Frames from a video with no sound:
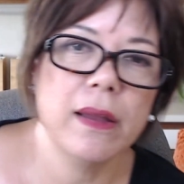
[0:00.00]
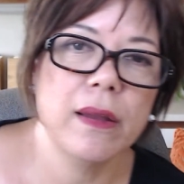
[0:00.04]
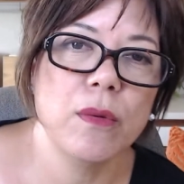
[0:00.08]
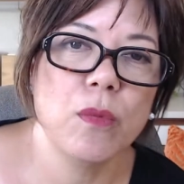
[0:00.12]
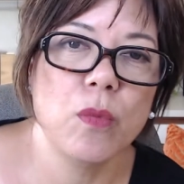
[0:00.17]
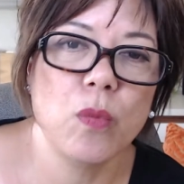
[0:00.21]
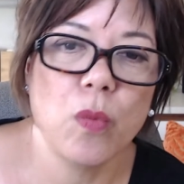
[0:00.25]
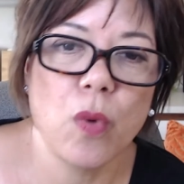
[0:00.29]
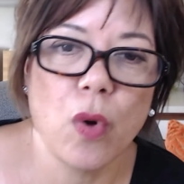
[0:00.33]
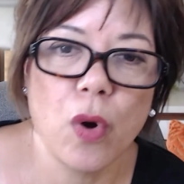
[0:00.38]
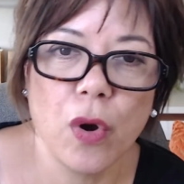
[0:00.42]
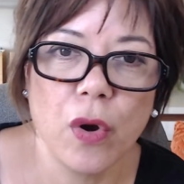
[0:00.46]

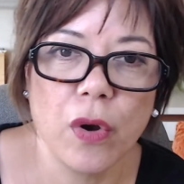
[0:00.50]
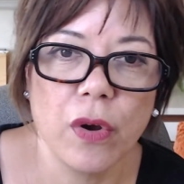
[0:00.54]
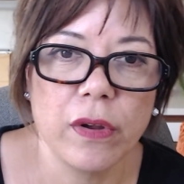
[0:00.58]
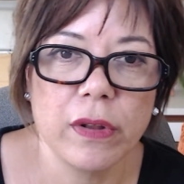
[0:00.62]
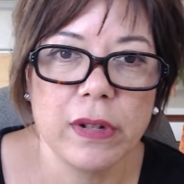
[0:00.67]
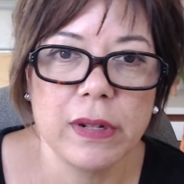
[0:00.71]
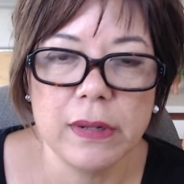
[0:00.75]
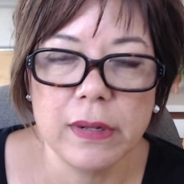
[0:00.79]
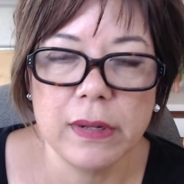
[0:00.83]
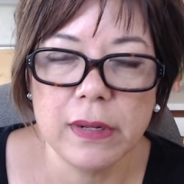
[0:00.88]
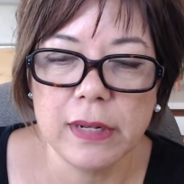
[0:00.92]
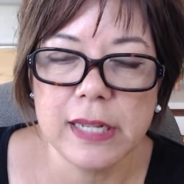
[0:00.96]

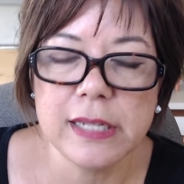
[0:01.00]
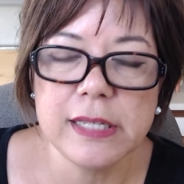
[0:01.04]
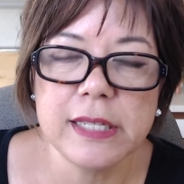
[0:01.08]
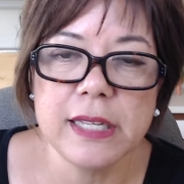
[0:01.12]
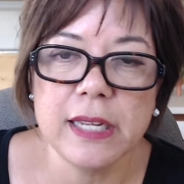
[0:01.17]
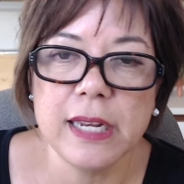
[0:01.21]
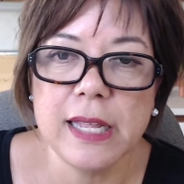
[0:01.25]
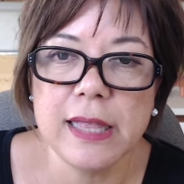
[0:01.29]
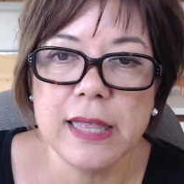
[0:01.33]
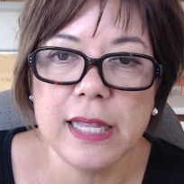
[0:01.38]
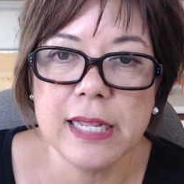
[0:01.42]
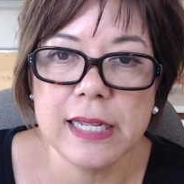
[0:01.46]
were
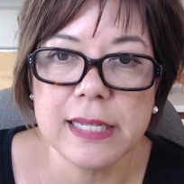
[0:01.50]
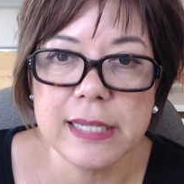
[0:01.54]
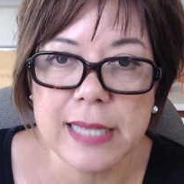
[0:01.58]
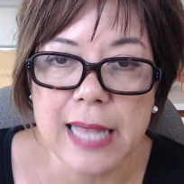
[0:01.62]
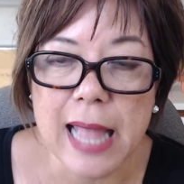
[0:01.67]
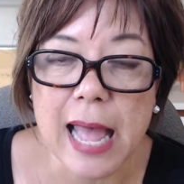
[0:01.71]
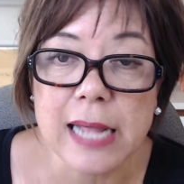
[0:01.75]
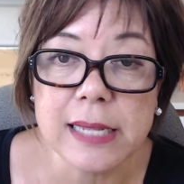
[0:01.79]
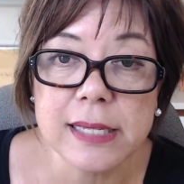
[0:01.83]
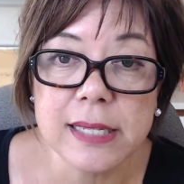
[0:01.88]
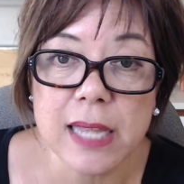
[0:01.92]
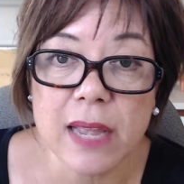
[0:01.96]
listed in this
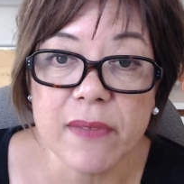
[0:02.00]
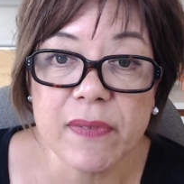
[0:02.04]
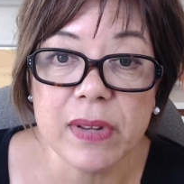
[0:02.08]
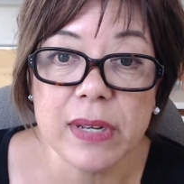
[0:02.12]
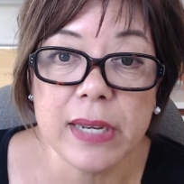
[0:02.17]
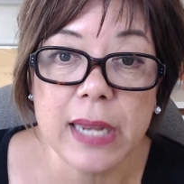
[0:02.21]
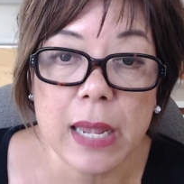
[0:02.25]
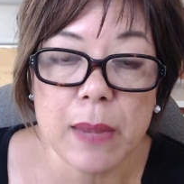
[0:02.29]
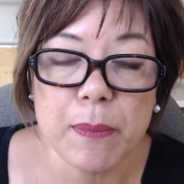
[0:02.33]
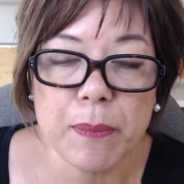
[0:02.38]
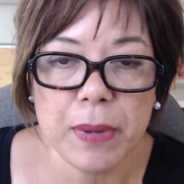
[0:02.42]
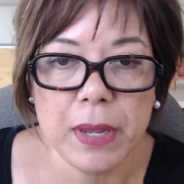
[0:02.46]
last
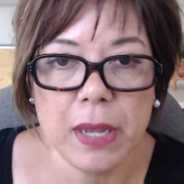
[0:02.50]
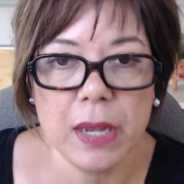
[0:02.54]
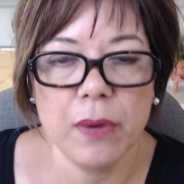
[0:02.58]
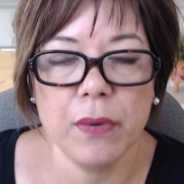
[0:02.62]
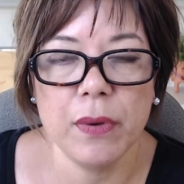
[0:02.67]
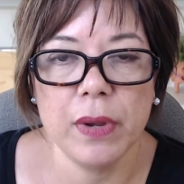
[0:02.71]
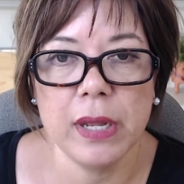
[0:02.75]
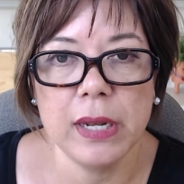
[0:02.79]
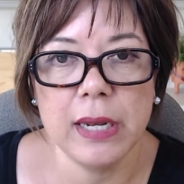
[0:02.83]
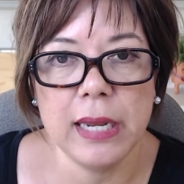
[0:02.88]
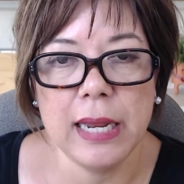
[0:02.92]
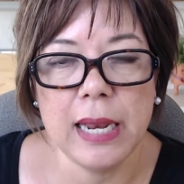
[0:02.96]
7-day
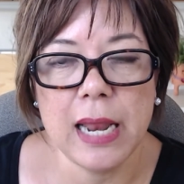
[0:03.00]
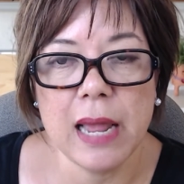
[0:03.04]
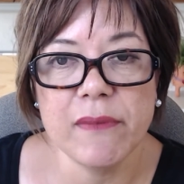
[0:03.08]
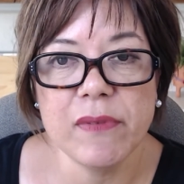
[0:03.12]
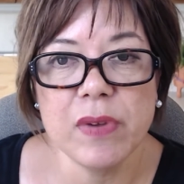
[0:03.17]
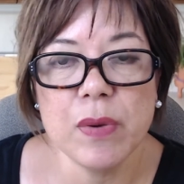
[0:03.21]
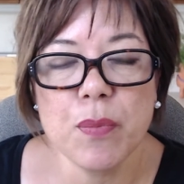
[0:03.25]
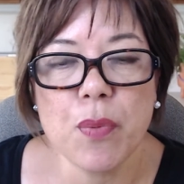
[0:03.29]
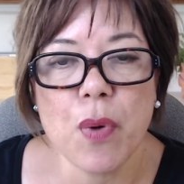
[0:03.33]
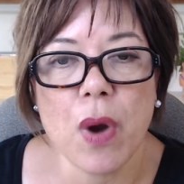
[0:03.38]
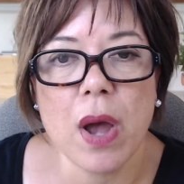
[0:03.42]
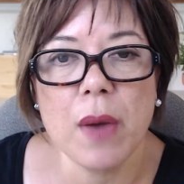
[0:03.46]
period,
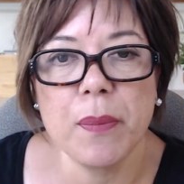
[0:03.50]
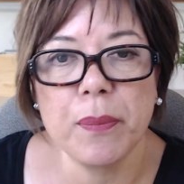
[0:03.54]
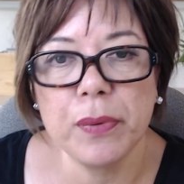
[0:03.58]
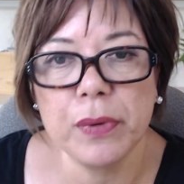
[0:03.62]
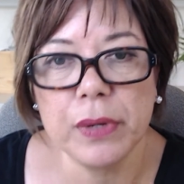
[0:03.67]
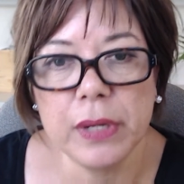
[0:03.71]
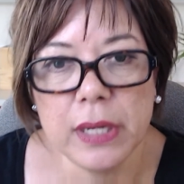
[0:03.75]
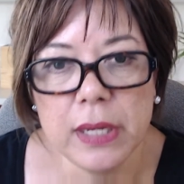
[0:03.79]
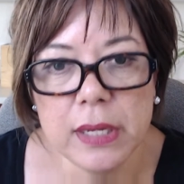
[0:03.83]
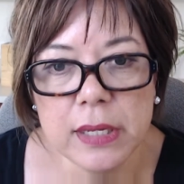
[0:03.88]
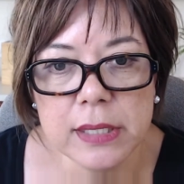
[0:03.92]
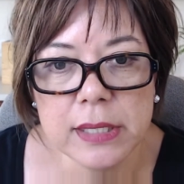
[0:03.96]
11
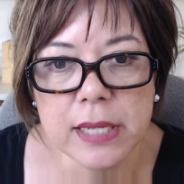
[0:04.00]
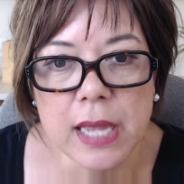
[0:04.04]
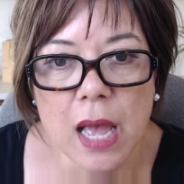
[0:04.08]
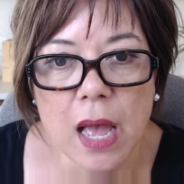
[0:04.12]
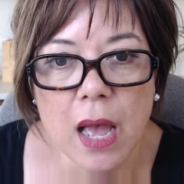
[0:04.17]
properties.